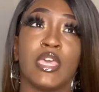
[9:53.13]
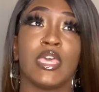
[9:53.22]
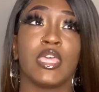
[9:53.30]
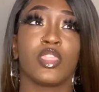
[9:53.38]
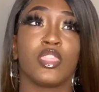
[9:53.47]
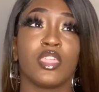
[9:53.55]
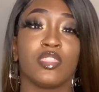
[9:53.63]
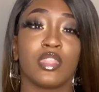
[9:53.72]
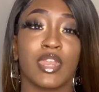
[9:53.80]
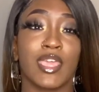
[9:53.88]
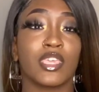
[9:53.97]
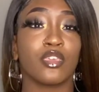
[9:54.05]
than the
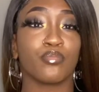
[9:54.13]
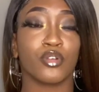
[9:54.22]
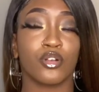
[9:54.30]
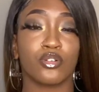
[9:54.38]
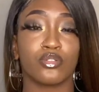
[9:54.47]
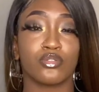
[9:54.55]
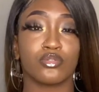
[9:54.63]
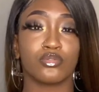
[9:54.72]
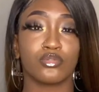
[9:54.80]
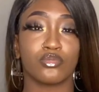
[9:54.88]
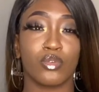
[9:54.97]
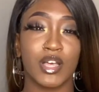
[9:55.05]
Nike Pro
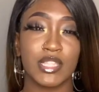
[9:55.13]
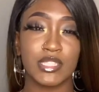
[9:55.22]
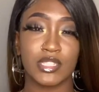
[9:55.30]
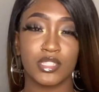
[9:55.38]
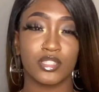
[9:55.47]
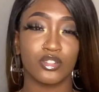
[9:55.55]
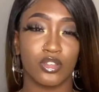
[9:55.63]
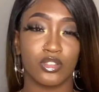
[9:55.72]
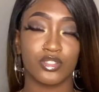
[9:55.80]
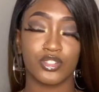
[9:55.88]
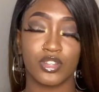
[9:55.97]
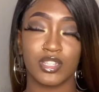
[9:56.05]
ones. You know,
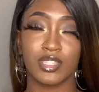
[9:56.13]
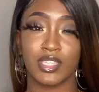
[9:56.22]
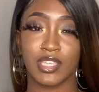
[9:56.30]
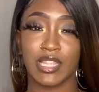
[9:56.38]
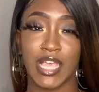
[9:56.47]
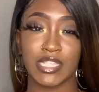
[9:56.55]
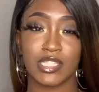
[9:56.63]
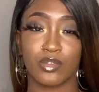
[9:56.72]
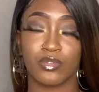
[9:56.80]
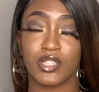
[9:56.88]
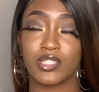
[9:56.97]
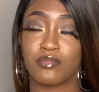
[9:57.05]
the elastic
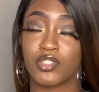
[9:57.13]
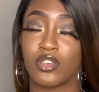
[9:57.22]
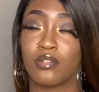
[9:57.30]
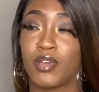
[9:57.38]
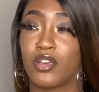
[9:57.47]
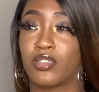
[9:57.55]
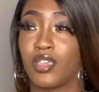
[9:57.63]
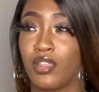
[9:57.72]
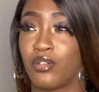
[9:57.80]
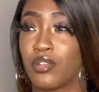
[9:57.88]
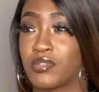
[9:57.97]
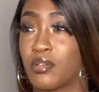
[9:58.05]
ones I'm talking about? Y'all know
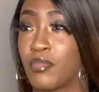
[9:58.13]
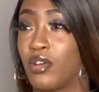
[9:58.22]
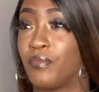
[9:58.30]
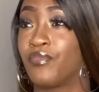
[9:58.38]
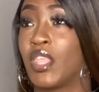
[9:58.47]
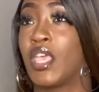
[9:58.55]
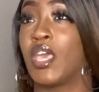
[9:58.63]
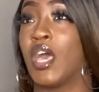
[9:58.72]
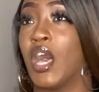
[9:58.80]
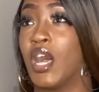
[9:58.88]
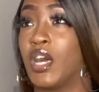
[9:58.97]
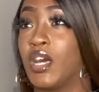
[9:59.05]
what I'm talking
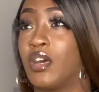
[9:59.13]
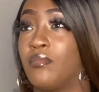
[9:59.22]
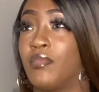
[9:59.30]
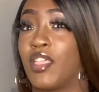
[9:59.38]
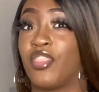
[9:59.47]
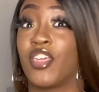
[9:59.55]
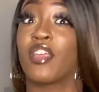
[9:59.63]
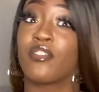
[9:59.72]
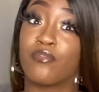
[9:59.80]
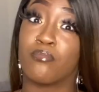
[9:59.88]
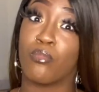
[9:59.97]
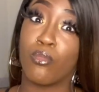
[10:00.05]
about. They're
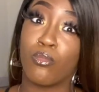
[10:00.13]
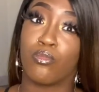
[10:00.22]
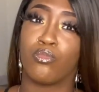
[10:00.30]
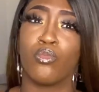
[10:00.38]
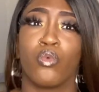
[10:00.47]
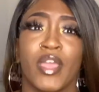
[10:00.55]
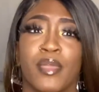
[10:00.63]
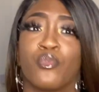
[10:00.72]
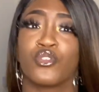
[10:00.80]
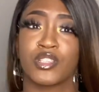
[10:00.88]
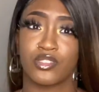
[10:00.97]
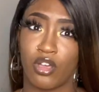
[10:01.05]
way
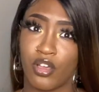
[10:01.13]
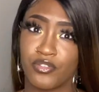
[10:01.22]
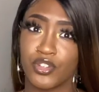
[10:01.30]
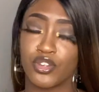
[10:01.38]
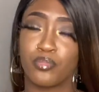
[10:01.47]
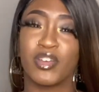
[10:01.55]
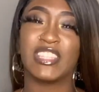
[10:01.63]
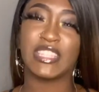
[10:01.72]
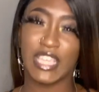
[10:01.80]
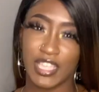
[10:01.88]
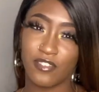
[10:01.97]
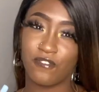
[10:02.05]
more softer, but
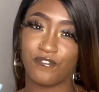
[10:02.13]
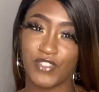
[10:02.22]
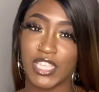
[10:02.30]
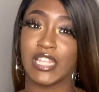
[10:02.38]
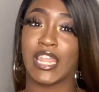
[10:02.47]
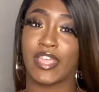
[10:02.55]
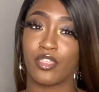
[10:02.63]
they fit like